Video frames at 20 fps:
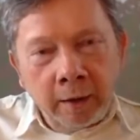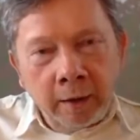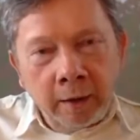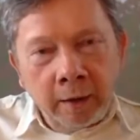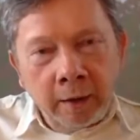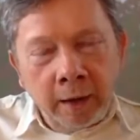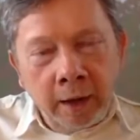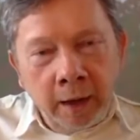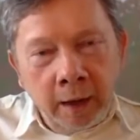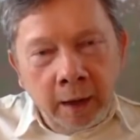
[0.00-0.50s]

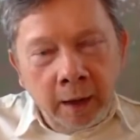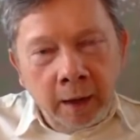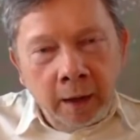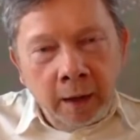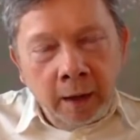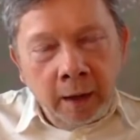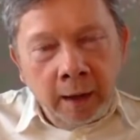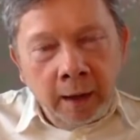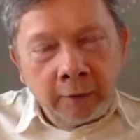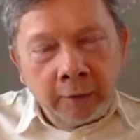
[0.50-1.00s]

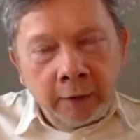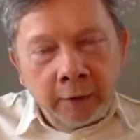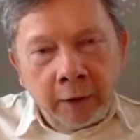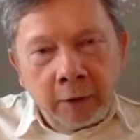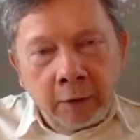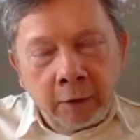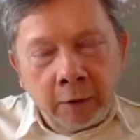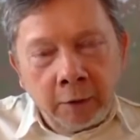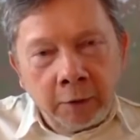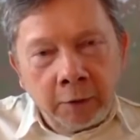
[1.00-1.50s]
here as a
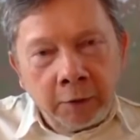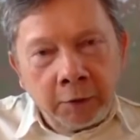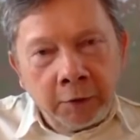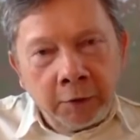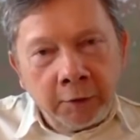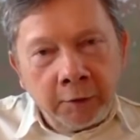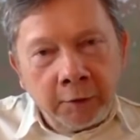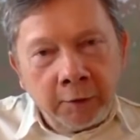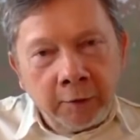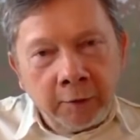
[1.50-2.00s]

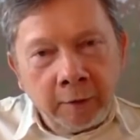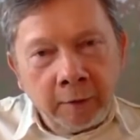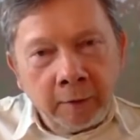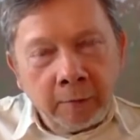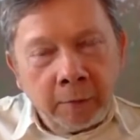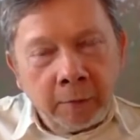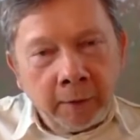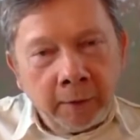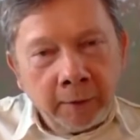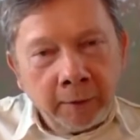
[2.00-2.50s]
conscious
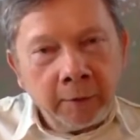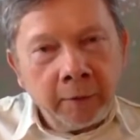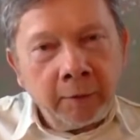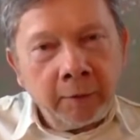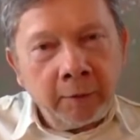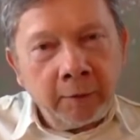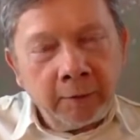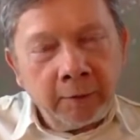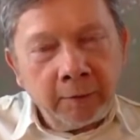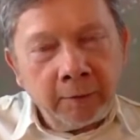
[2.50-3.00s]

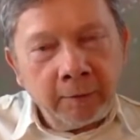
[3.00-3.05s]
presence.